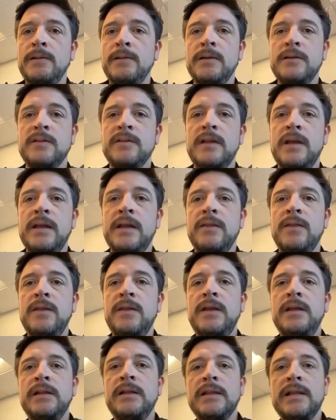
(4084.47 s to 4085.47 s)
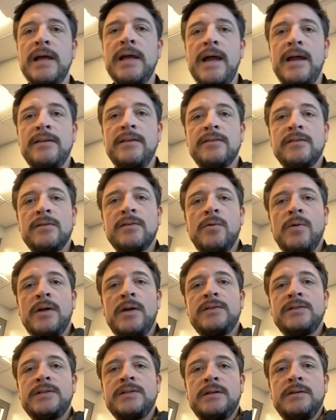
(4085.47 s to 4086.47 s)
Looks like the last
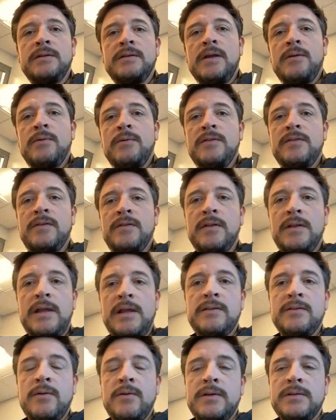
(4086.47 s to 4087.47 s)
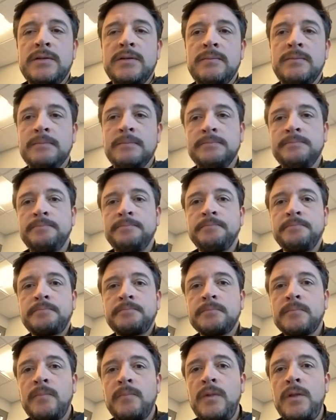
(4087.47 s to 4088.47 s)
question. That was the last question.
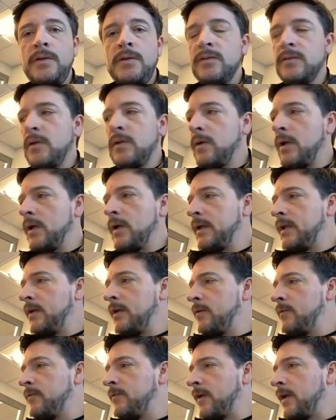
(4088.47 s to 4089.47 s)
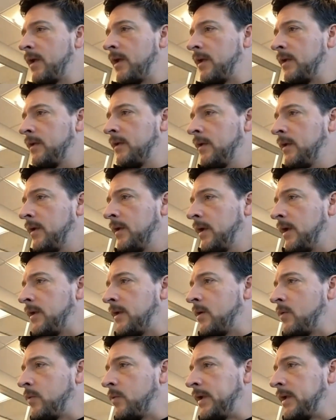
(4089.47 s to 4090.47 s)
So I'll give, I
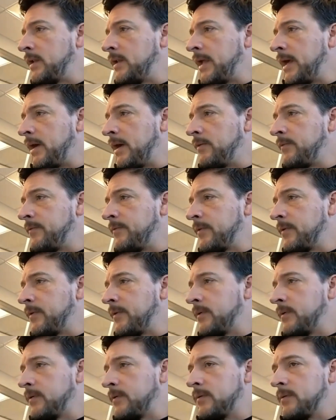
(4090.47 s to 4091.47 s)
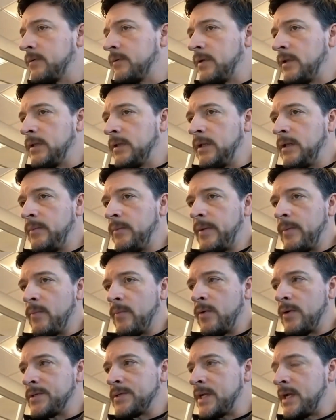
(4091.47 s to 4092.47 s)
know we allowed for a little bit
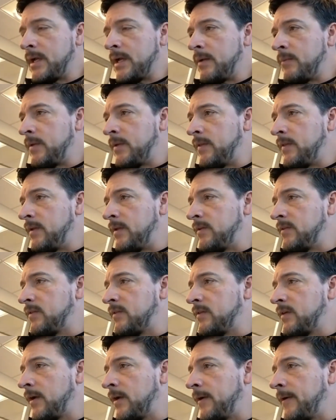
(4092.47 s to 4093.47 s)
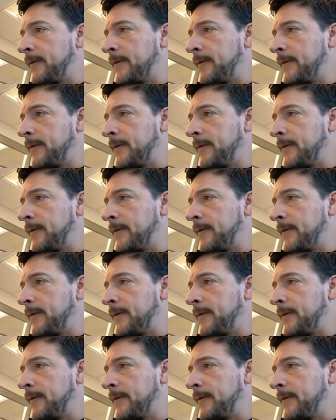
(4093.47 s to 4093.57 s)
more time in this